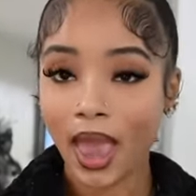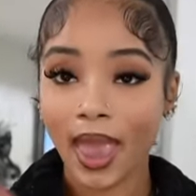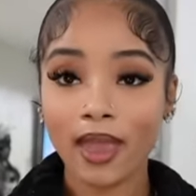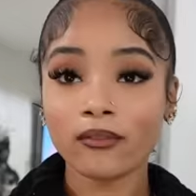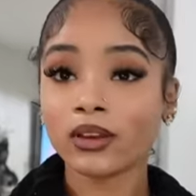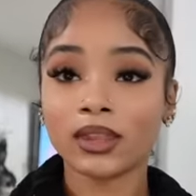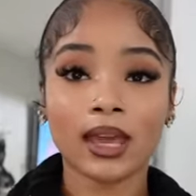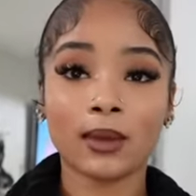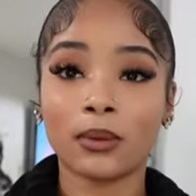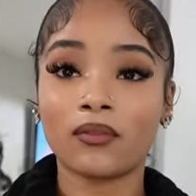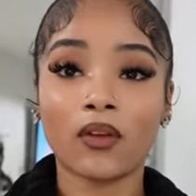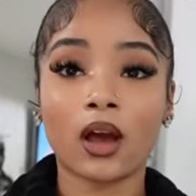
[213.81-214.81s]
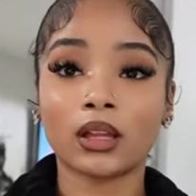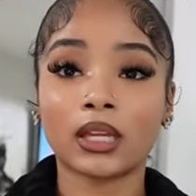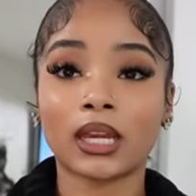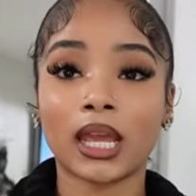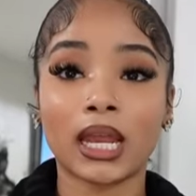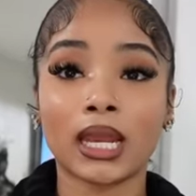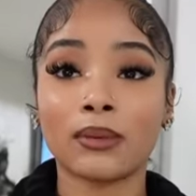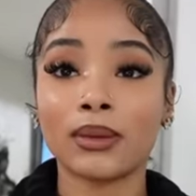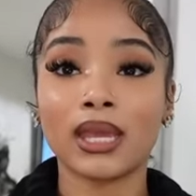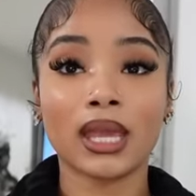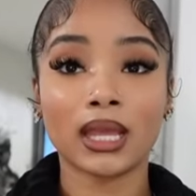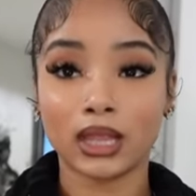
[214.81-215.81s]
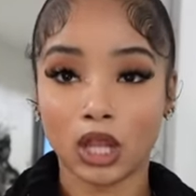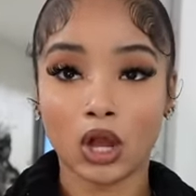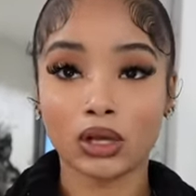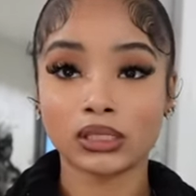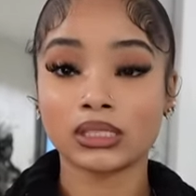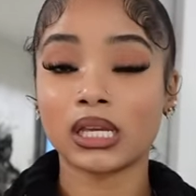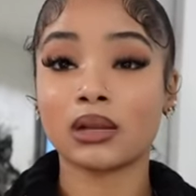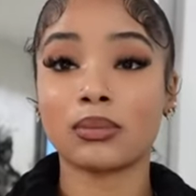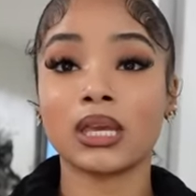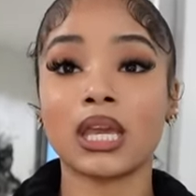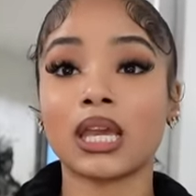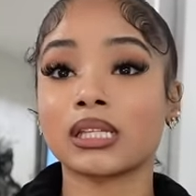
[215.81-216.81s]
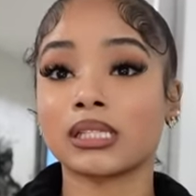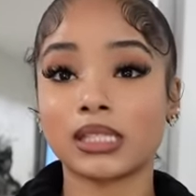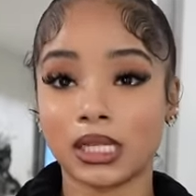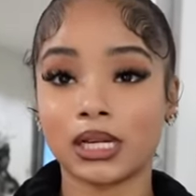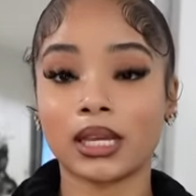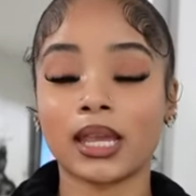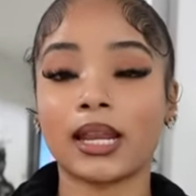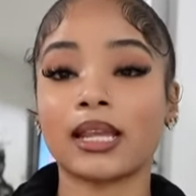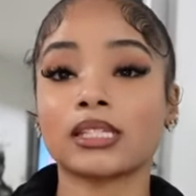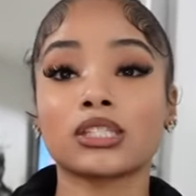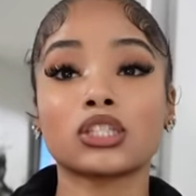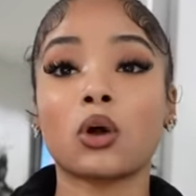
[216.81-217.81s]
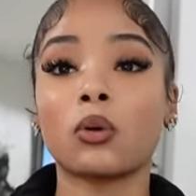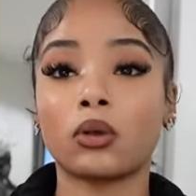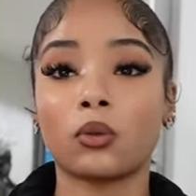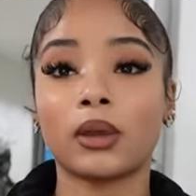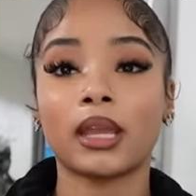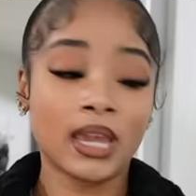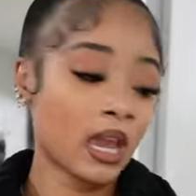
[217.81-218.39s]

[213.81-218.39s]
everything be falling and it be getting lost and it be getting stuck and it's so annoying.